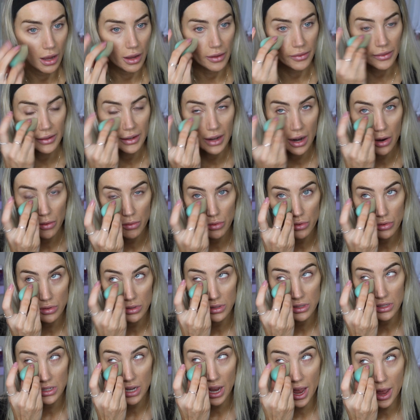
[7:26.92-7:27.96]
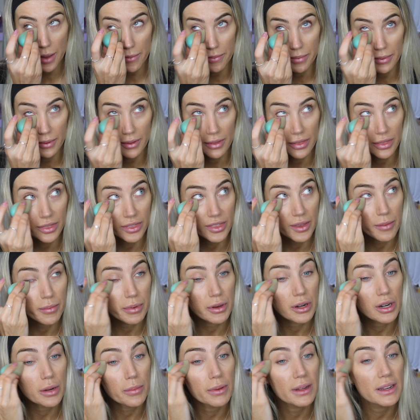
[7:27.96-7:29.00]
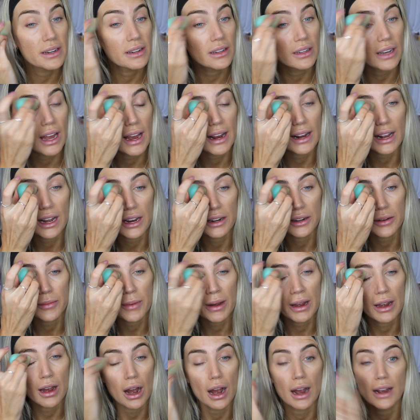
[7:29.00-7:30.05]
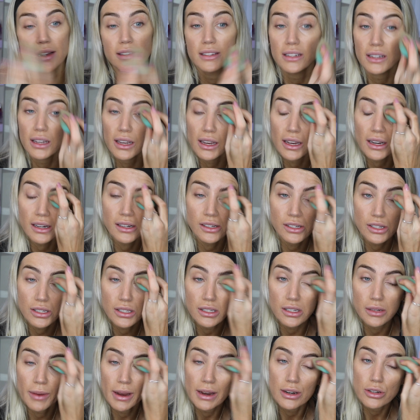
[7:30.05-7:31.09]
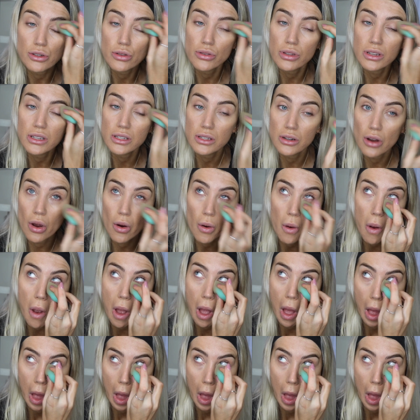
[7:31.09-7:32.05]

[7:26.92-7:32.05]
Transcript: And then I will tap the beauty blender like under my eyes again just to make sure there's no